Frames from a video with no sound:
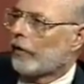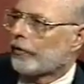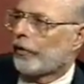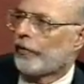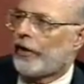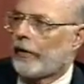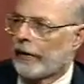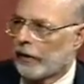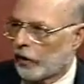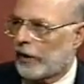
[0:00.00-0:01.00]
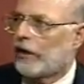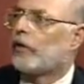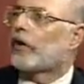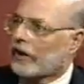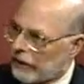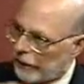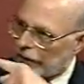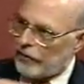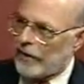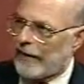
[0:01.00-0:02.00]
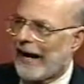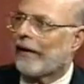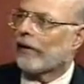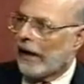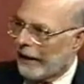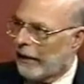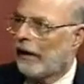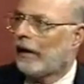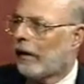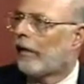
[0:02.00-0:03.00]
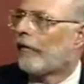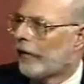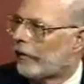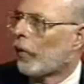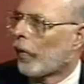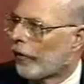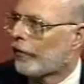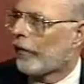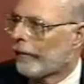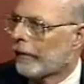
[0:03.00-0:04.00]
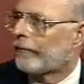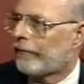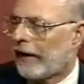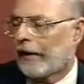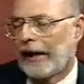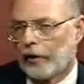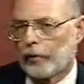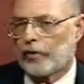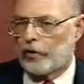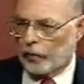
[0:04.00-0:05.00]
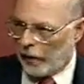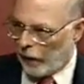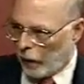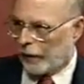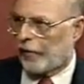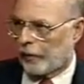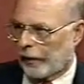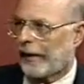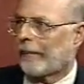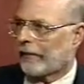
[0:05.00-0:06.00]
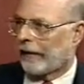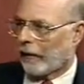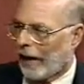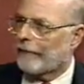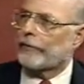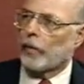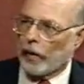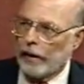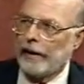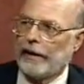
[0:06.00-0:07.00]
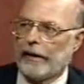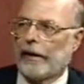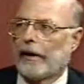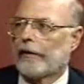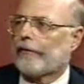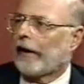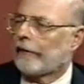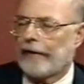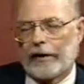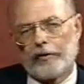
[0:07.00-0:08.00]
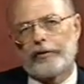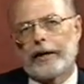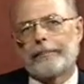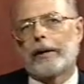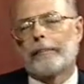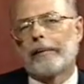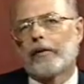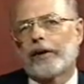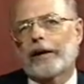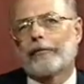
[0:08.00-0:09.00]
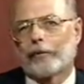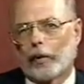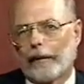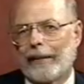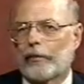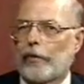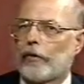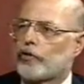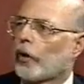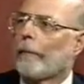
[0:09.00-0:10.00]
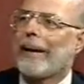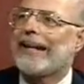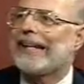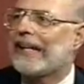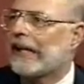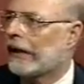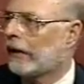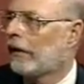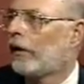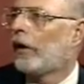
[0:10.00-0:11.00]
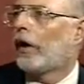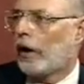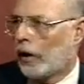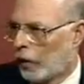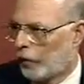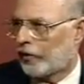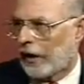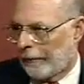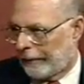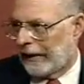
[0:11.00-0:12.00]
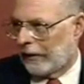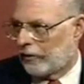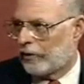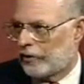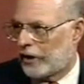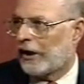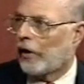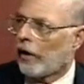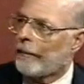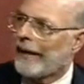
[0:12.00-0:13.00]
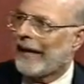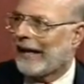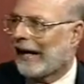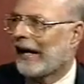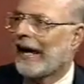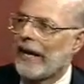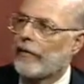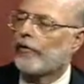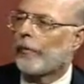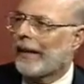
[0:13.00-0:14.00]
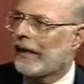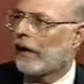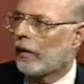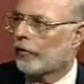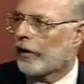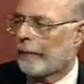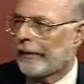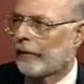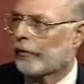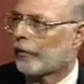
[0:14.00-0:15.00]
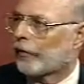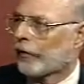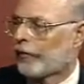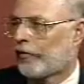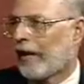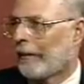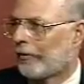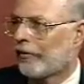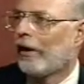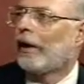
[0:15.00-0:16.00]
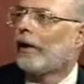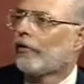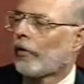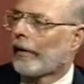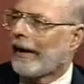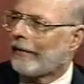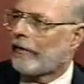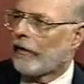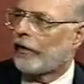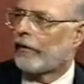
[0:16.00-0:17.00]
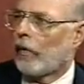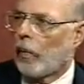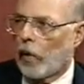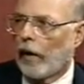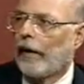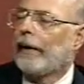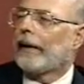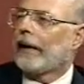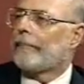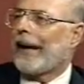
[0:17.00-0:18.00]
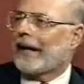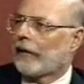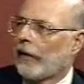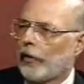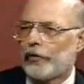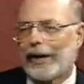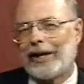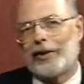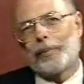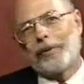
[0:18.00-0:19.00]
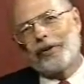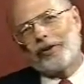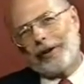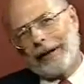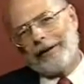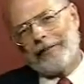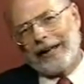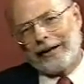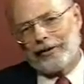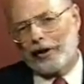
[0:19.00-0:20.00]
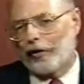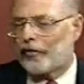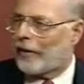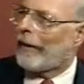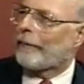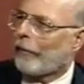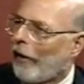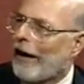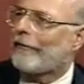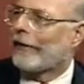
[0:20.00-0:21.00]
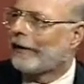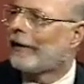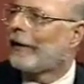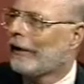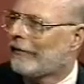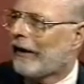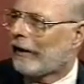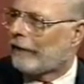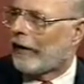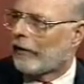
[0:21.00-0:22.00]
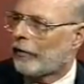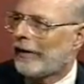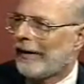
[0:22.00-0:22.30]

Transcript: Cultural Center and looking, you can clearly see the outline of the doors from the firehouse, which is where the horses were kept on the ground floor. The firefighters slept up on the second floor. That was the Germania Hose Company, Germania, the Germania Hose Company, which was first established shortly after the Civil War. And back in those days, it was semi-volunteer, semi-private firefighters.